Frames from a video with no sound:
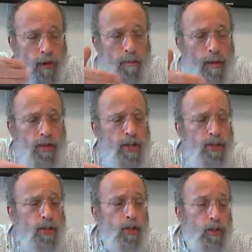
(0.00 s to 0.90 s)
The rabbi
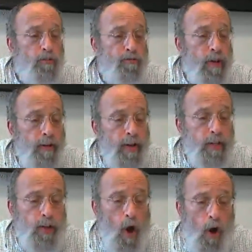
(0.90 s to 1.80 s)
says Tiferet
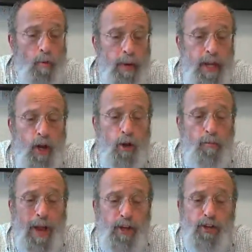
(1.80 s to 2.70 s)
is harmony and
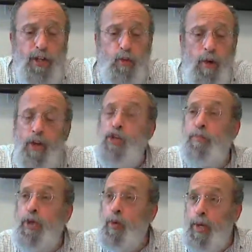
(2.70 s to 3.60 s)
compassion as well as
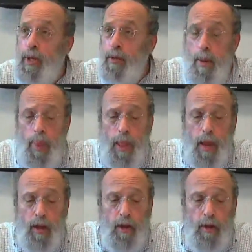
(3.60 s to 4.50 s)
beauty,
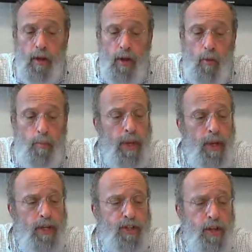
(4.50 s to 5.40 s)

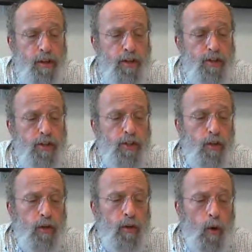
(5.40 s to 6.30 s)
being a
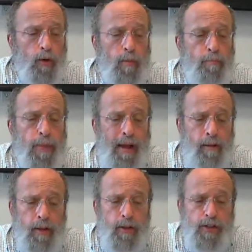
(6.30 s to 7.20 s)
synthesis or a
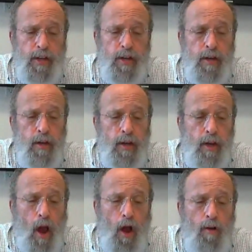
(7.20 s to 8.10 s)
balancing
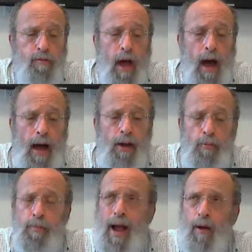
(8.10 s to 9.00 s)
of the
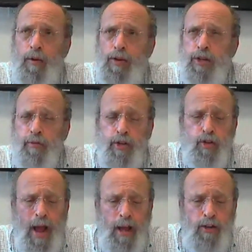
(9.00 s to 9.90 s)
higher powers of
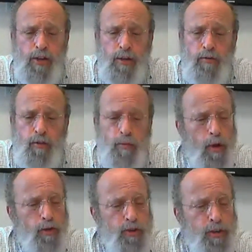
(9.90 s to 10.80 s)
attraction and
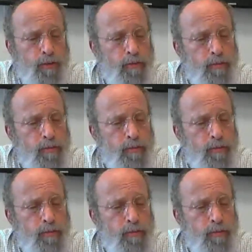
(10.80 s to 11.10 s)
repulsion.